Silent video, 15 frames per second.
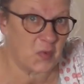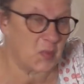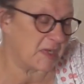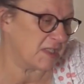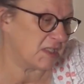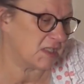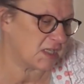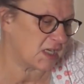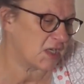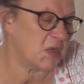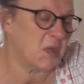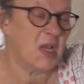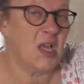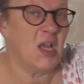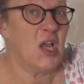the
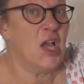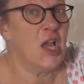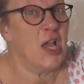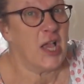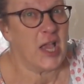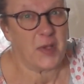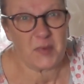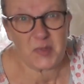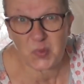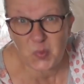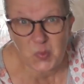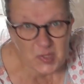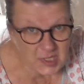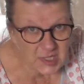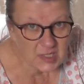window. It was
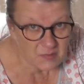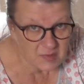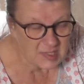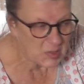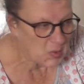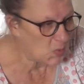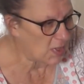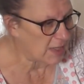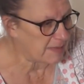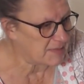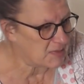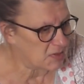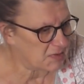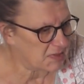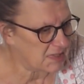really, really
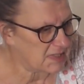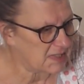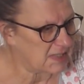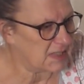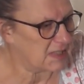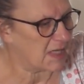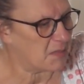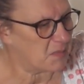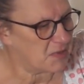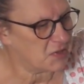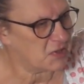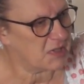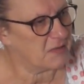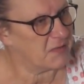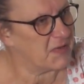grimed on still. I'm
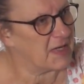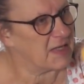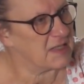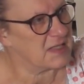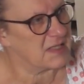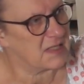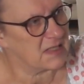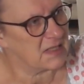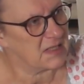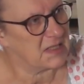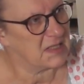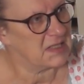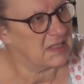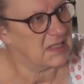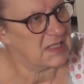wondering if that's
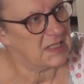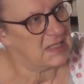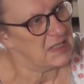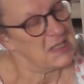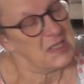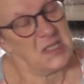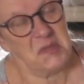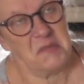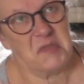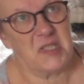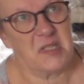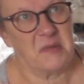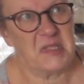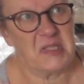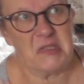
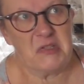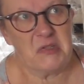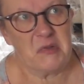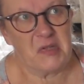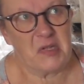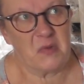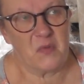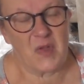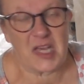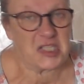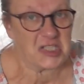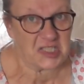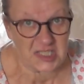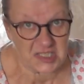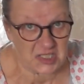something to do with the
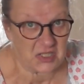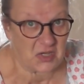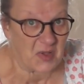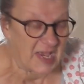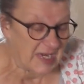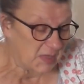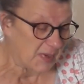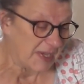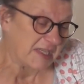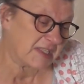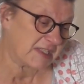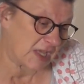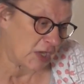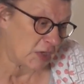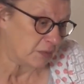convection. I don't know. Anyway,
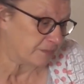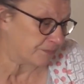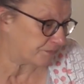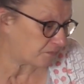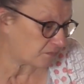so